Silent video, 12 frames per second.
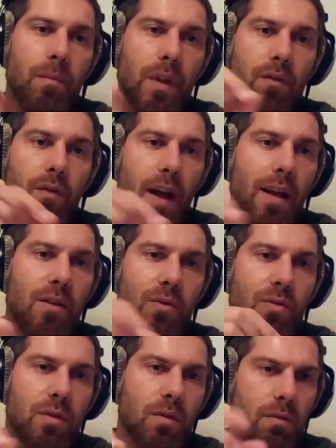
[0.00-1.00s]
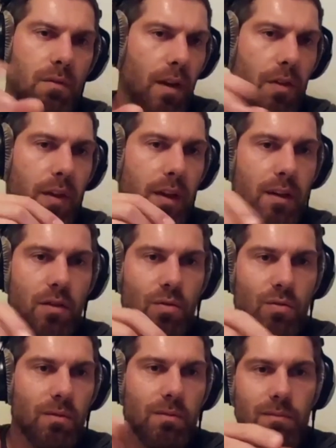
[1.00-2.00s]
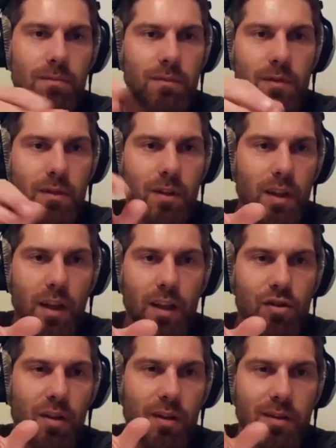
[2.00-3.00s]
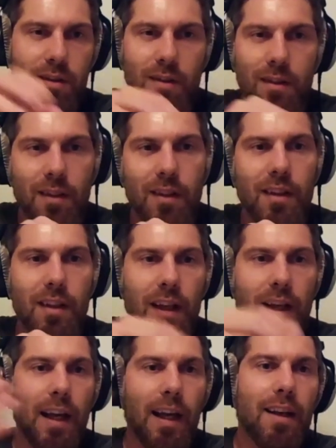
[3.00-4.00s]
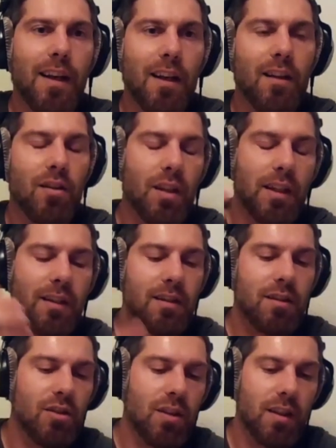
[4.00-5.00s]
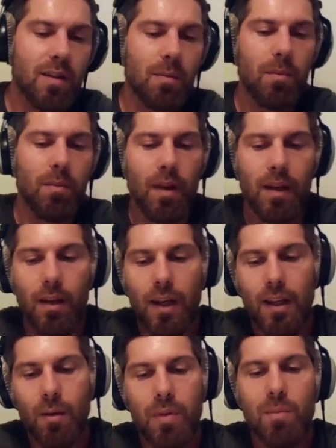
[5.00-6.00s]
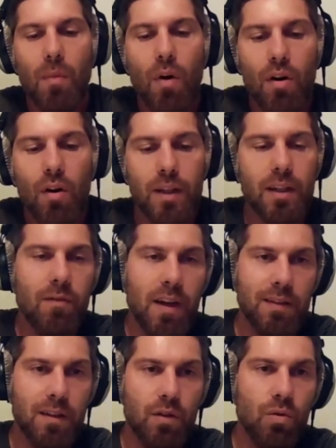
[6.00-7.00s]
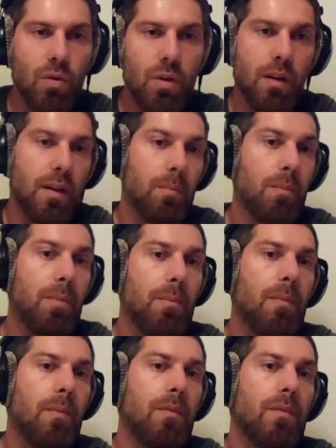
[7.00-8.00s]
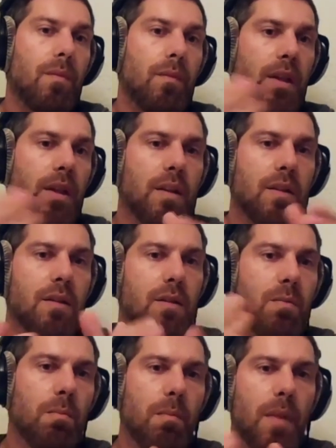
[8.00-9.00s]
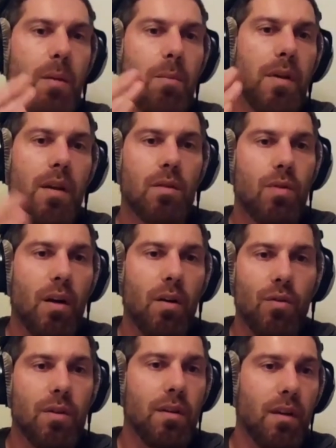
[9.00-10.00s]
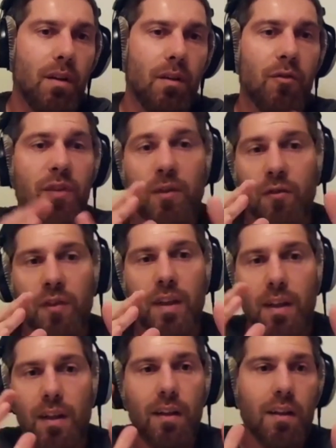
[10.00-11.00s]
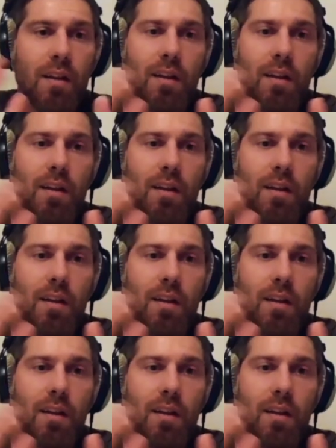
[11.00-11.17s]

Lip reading: values, I think, to adjust. And it's just a little bit more in Vesc tool. It's maybe around 50